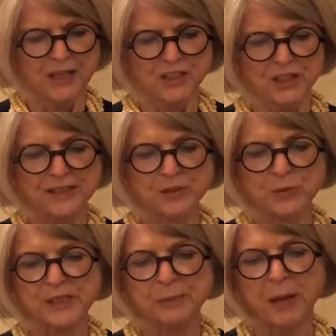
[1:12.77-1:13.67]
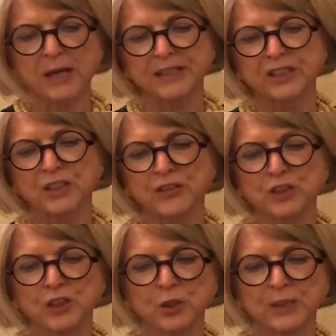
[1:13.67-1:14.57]
Jesus responded to the
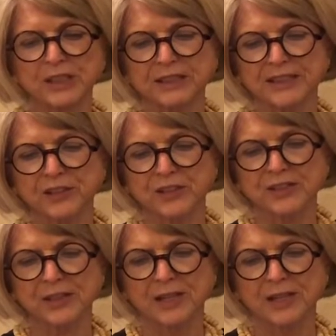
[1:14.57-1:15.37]
Jewish leaders,